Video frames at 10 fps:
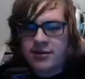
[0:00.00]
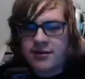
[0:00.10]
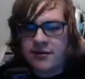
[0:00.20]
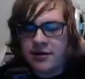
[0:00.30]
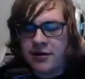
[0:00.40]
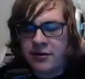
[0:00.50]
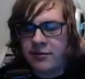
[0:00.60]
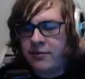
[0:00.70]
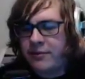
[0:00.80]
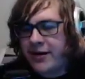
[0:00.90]
There we go.
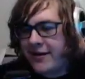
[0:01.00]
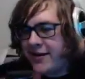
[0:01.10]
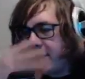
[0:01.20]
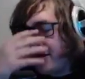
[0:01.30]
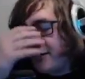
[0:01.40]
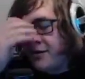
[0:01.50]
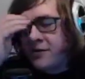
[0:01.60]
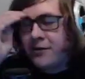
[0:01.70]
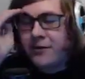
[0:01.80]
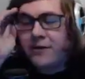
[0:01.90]
Back down here.
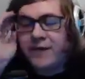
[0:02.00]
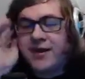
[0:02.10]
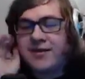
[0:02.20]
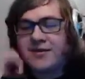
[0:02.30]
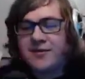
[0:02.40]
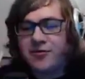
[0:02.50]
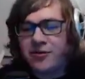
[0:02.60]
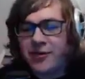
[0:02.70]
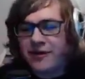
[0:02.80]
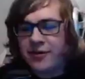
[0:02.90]
In order to advance this
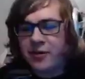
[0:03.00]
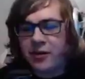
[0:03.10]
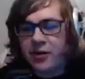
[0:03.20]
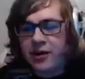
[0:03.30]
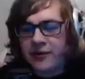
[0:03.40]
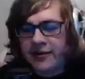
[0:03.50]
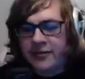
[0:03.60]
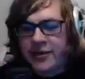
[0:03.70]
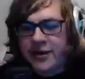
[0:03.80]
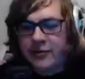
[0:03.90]
room, we have to go all the way to the
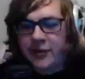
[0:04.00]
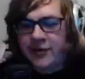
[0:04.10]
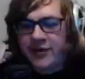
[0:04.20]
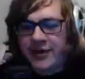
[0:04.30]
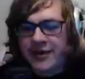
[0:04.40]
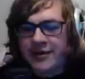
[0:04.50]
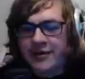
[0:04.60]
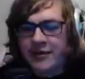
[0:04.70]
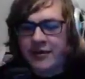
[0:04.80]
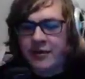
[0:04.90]
bottom once
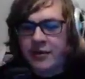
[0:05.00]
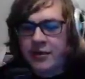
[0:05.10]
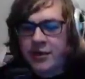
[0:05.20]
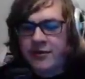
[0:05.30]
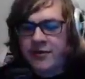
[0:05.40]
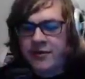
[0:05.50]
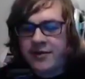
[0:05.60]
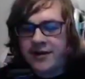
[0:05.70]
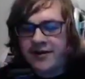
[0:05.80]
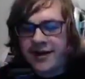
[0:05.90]
again. Oops,
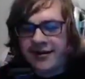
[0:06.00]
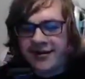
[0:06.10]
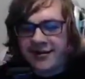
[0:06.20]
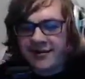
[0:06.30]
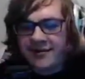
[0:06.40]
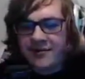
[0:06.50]
that was an accident.